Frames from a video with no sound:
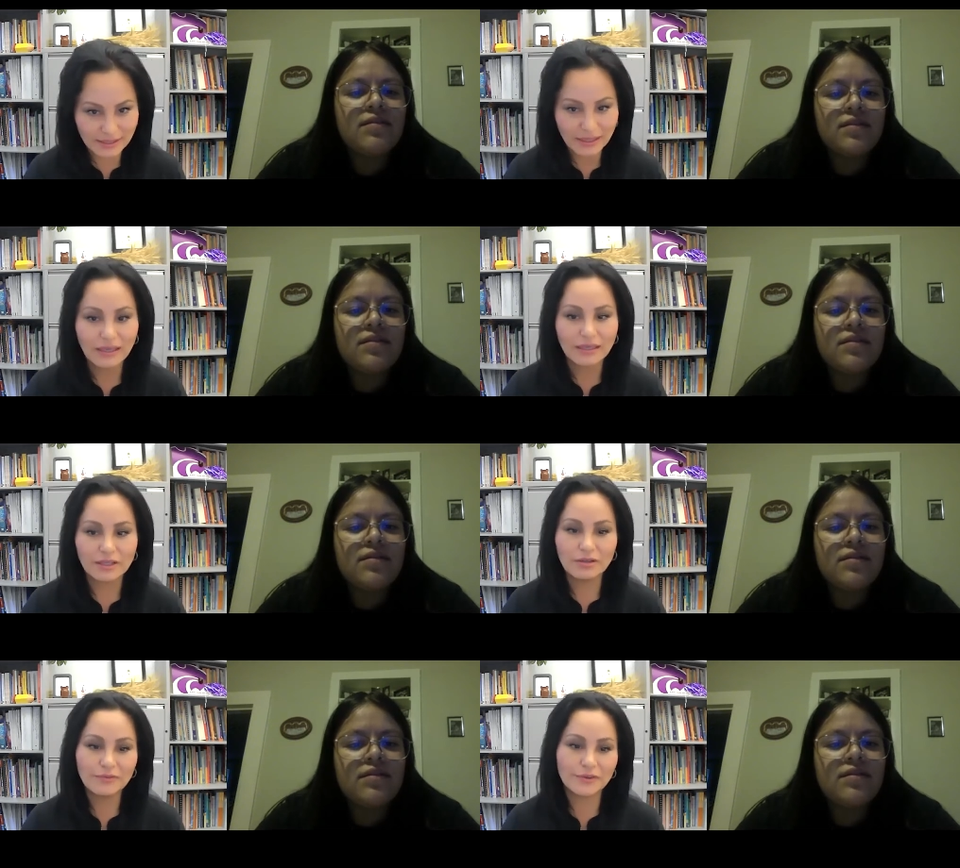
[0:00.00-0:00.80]
Speaker 1: the
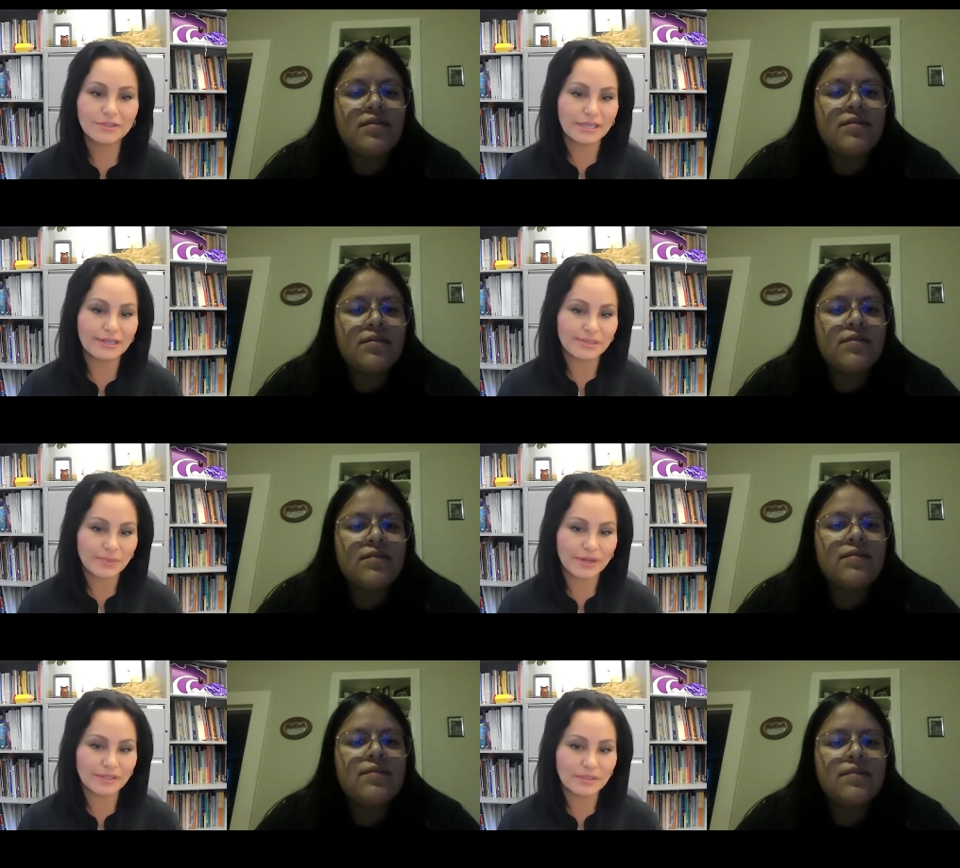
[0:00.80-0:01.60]
university
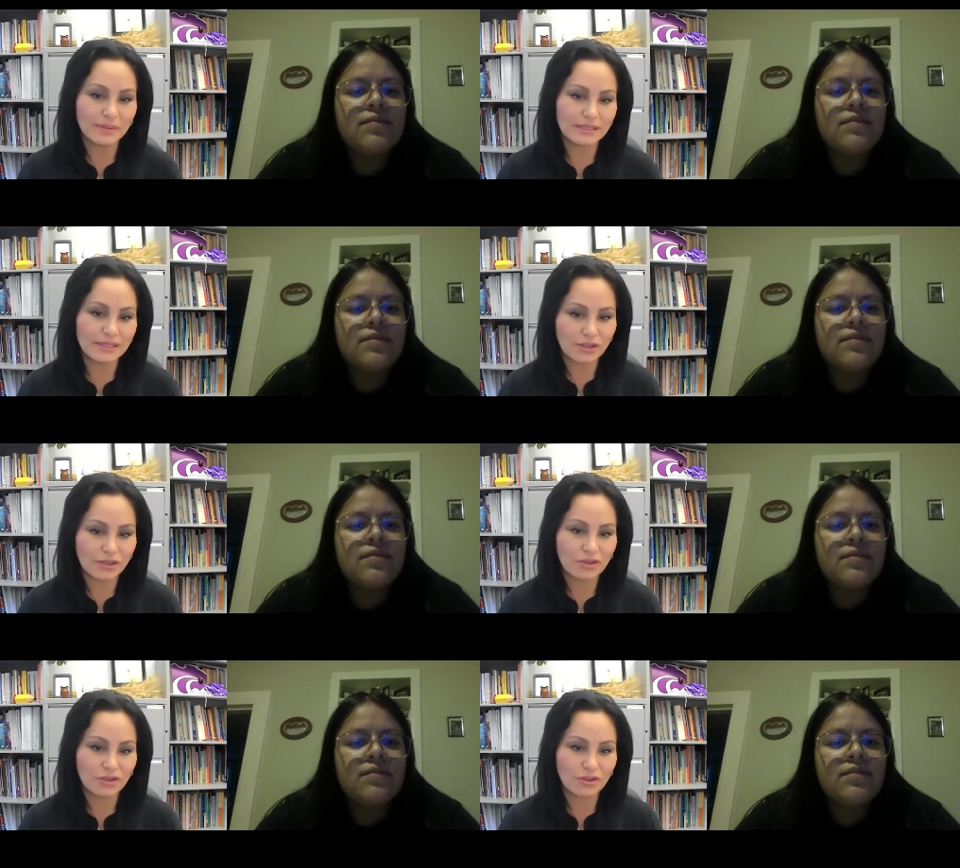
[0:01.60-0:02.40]
experience means that
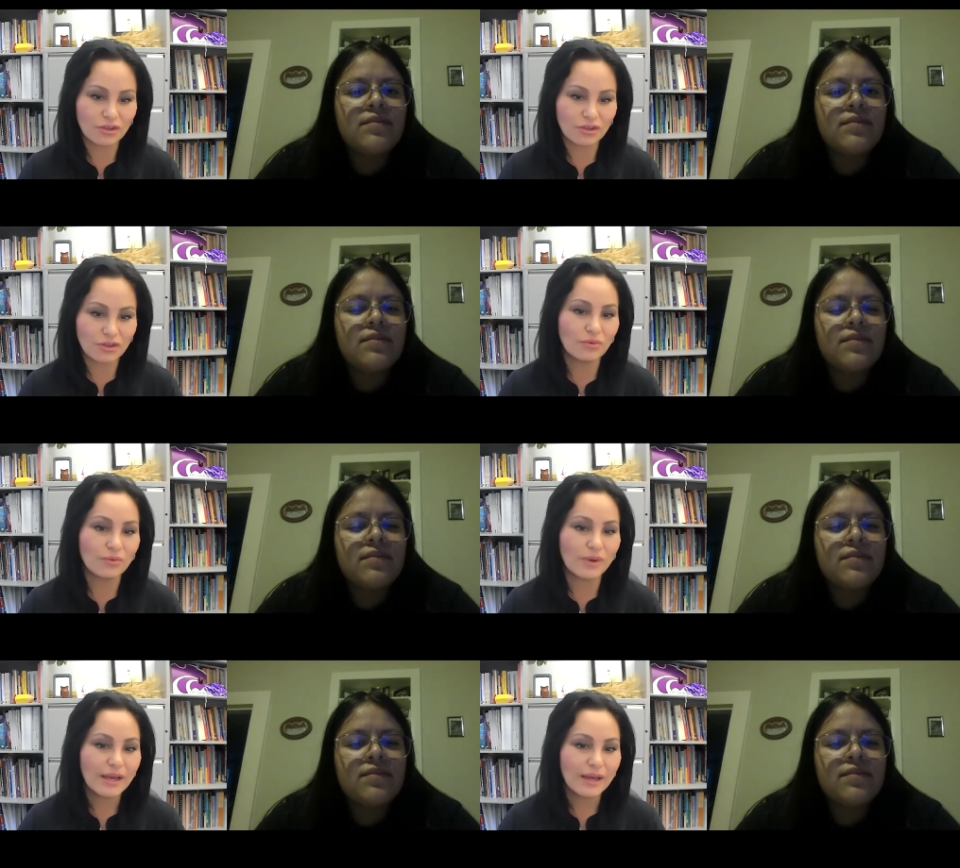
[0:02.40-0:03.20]
you
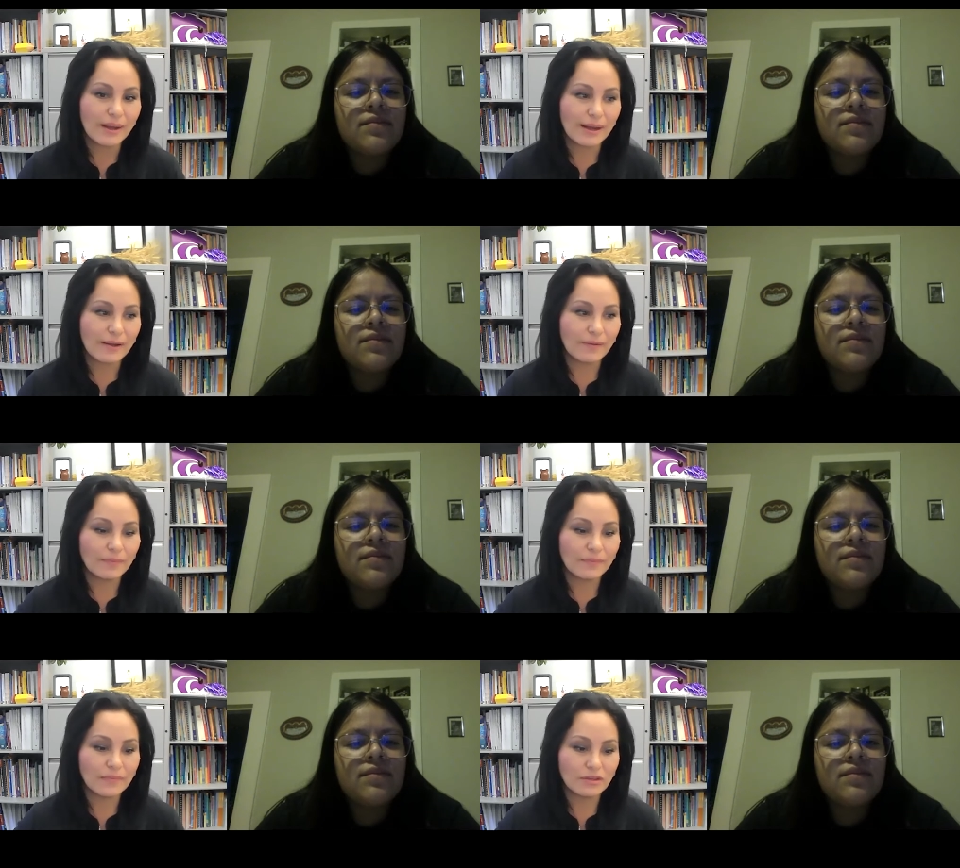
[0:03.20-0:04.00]
um,
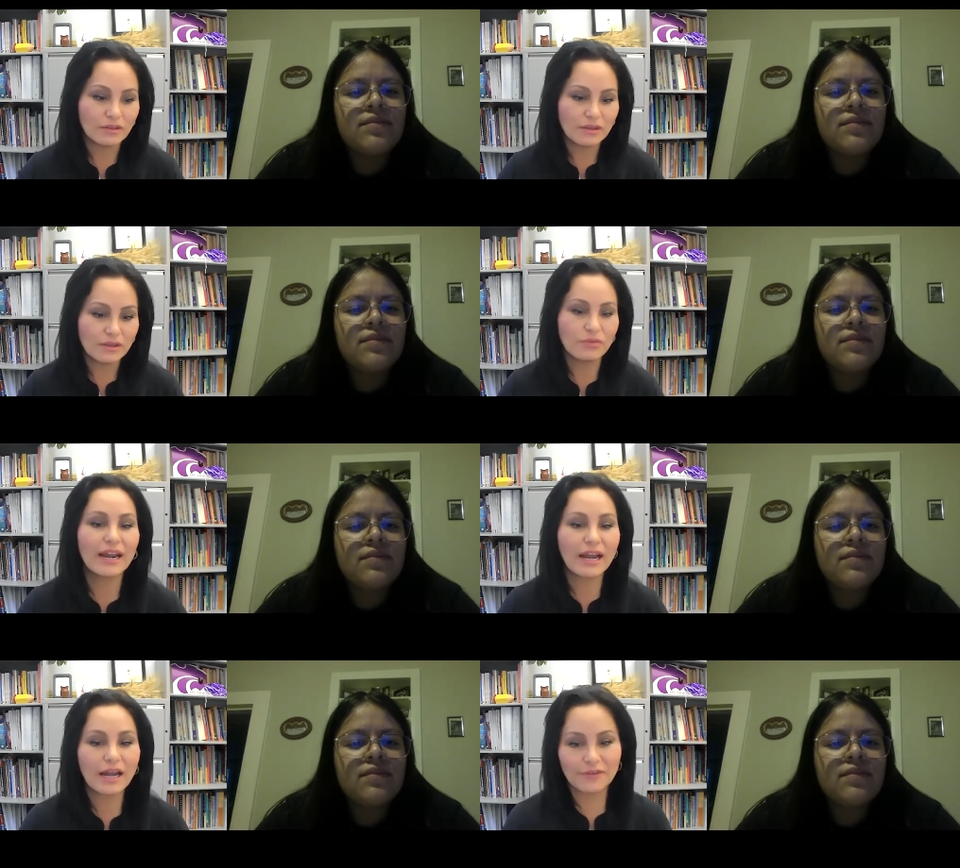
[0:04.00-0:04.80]
you get out of
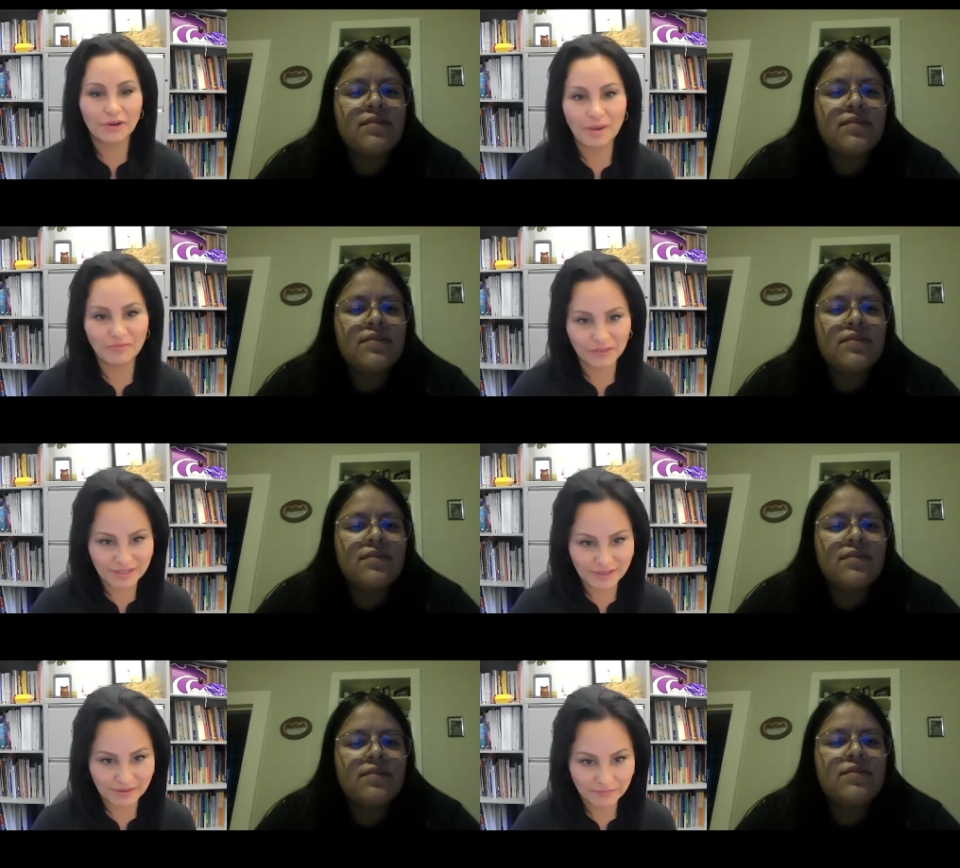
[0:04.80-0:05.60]
your comfort zone